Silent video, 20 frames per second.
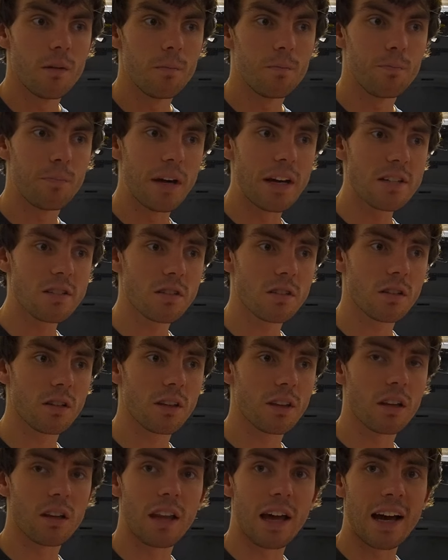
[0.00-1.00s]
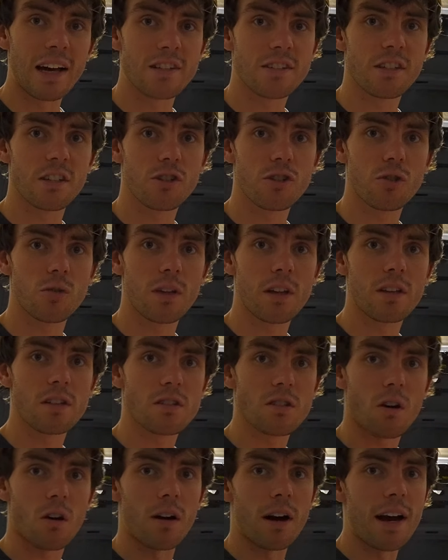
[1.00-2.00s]
basically the last issue that this
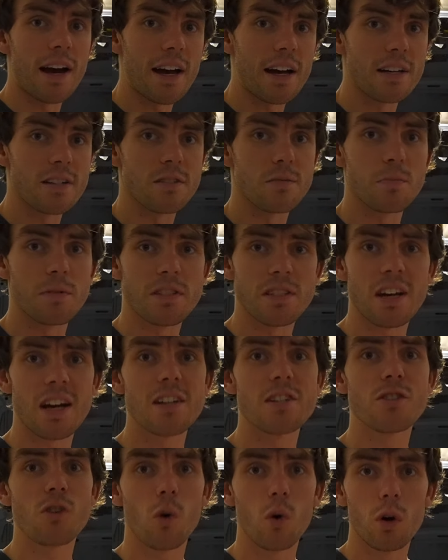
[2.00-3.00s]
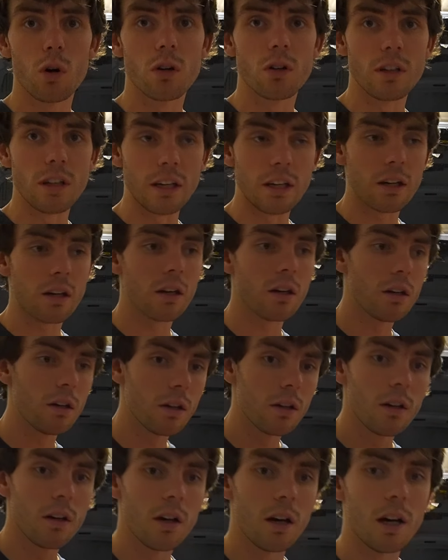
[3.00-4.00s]
car has besides the oil leak.
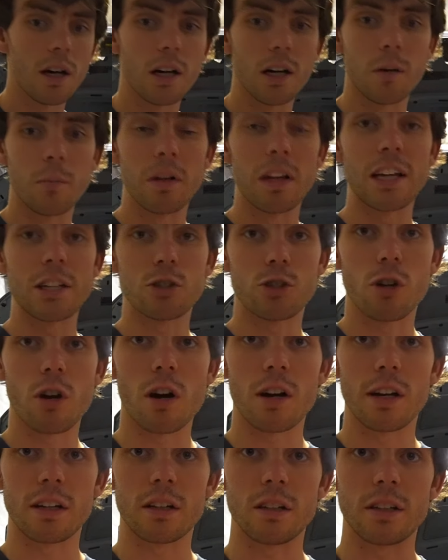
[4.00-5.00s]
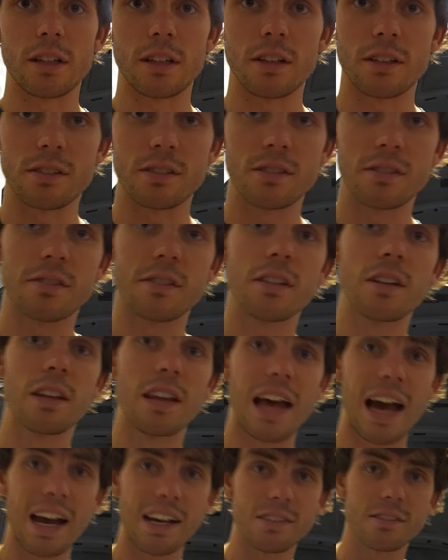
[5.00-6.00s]
Electronically, this is the
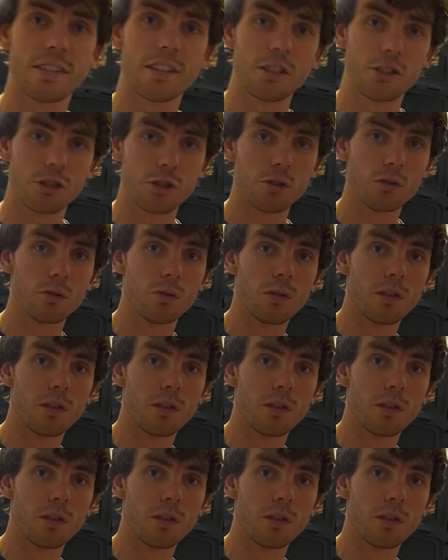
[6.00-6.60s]
last issue